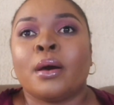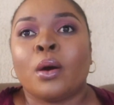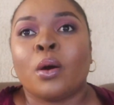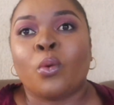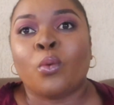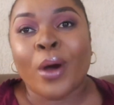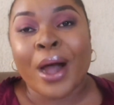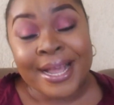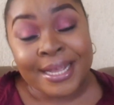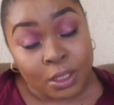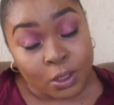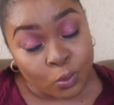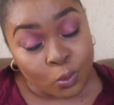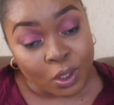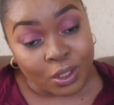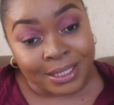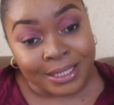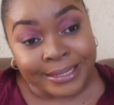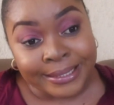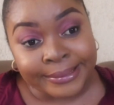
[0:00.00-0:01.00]
While
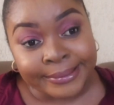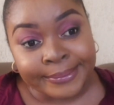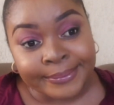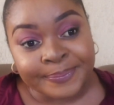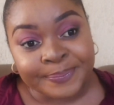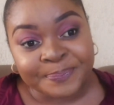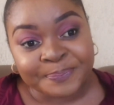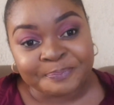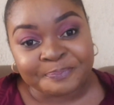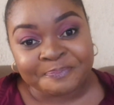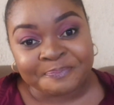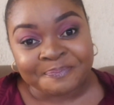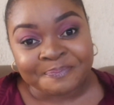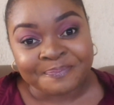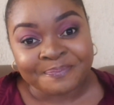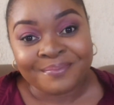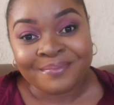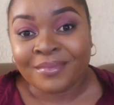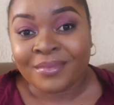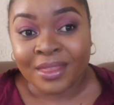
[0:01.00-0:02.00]
squatting,
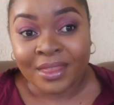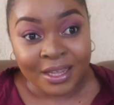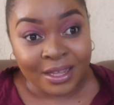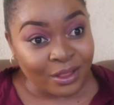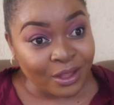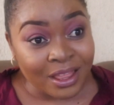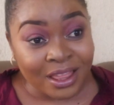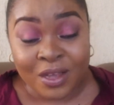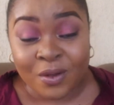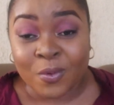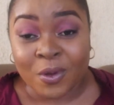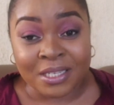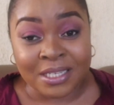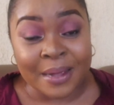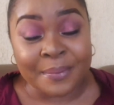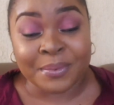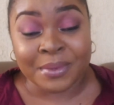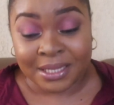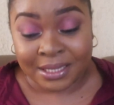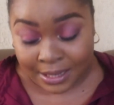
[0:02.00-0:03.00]
nothing was
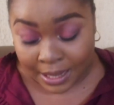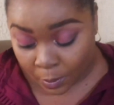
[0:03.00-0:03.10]
happening.